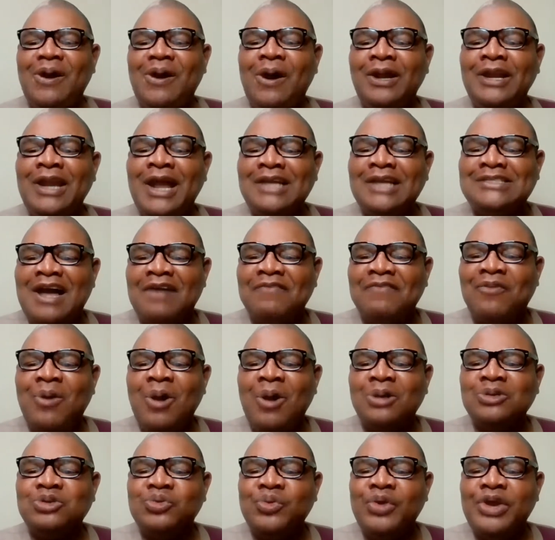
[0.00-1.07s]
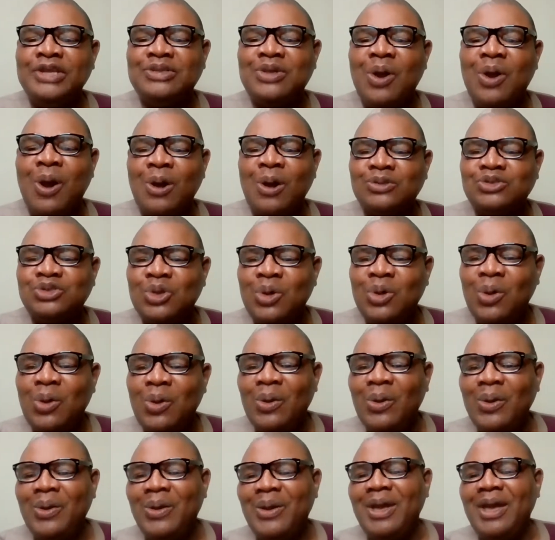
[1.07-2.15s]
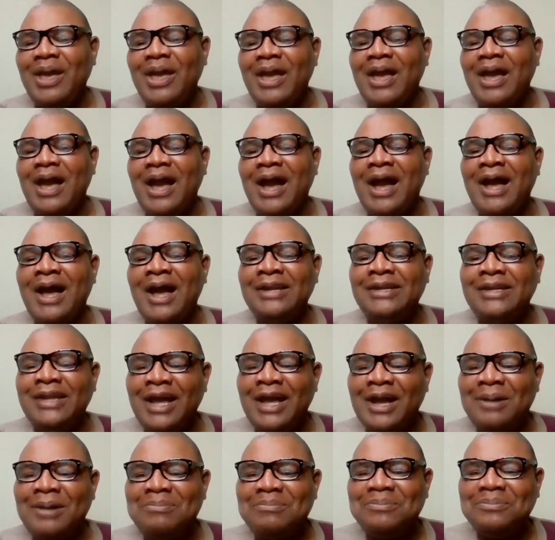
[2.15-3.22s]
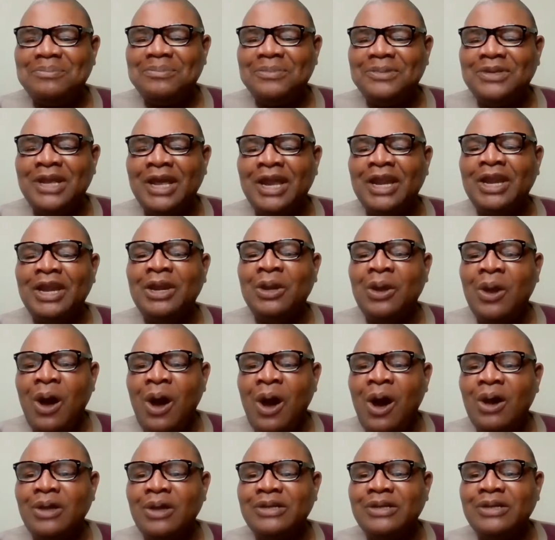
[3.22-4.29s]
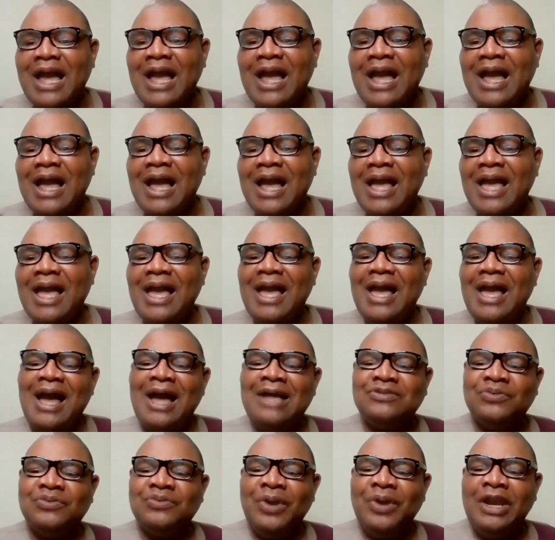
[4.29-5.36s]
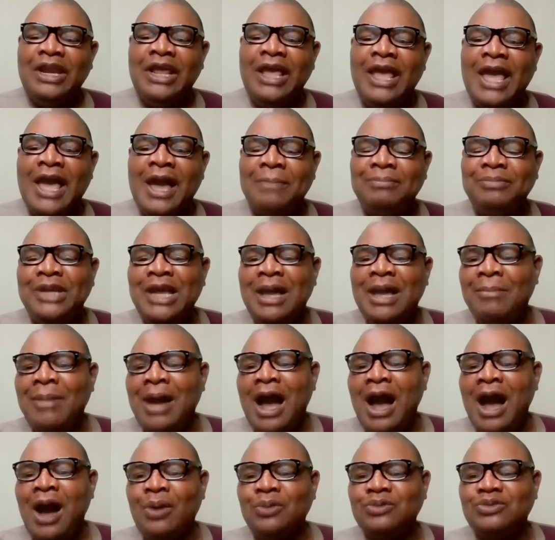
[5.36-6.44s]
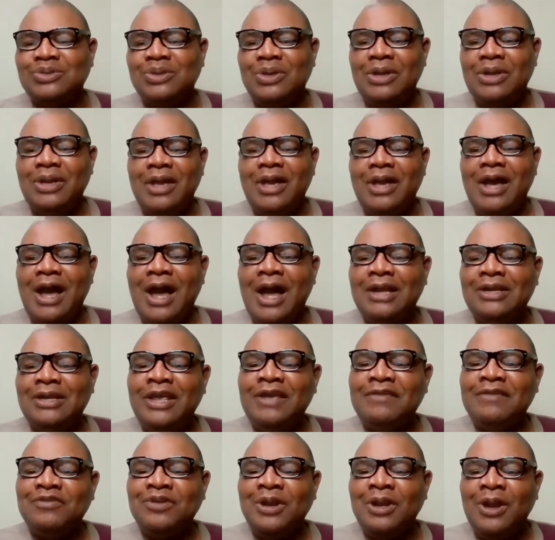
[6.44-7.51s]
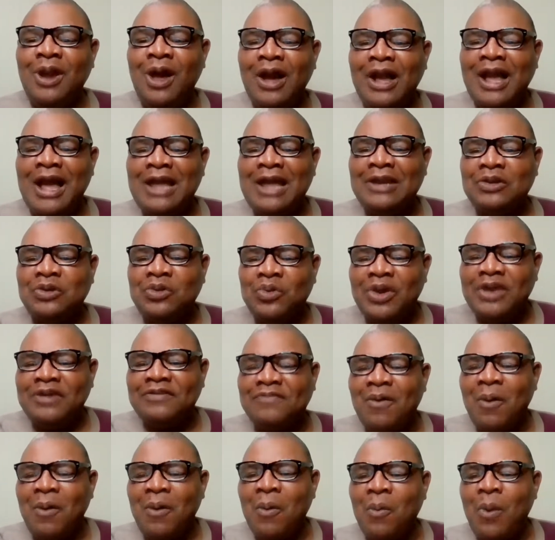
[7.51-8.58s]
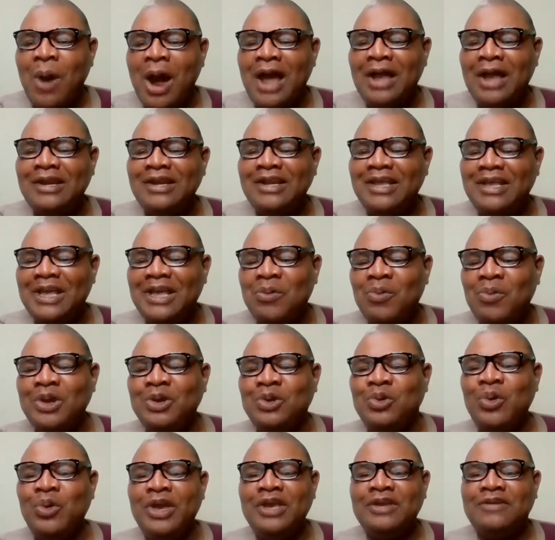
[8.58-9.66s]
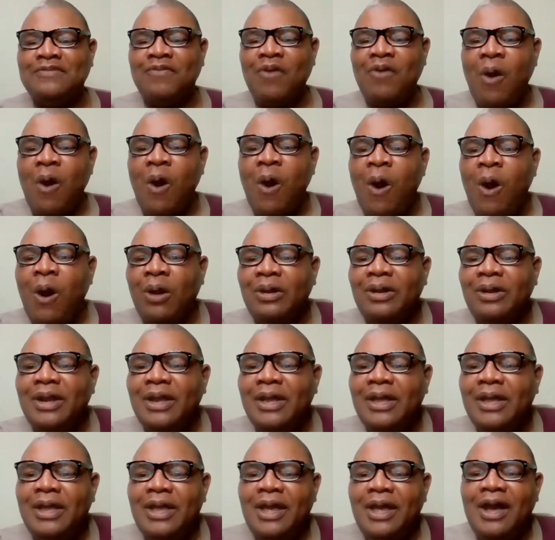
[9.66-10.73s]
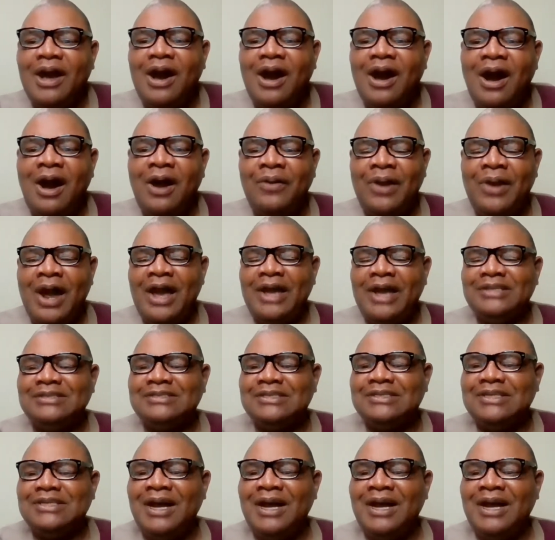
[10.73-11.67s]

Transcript: Others have gone through it also, and the Lord has really helped them out. And if the Lord can do it for one, it will do it for all. All right.